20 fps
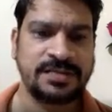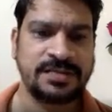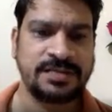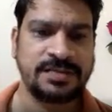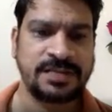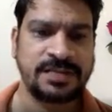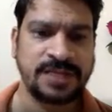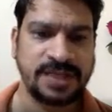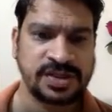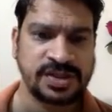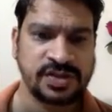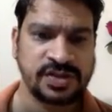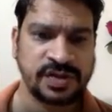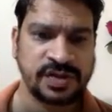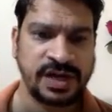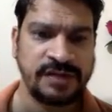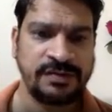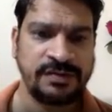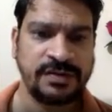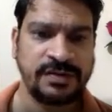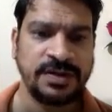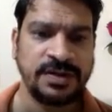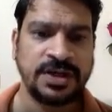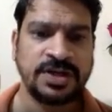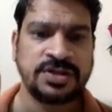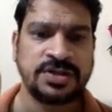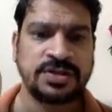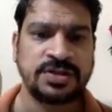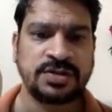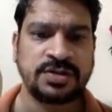It is 12.
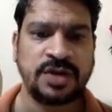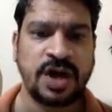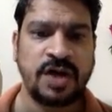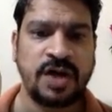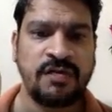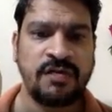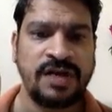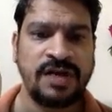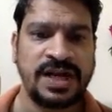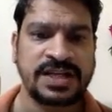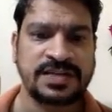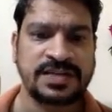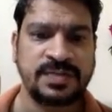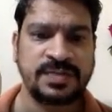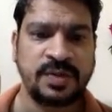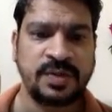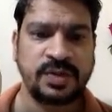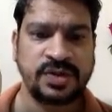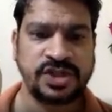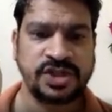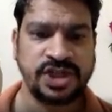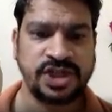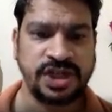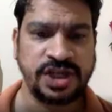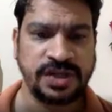So now we'll explore G.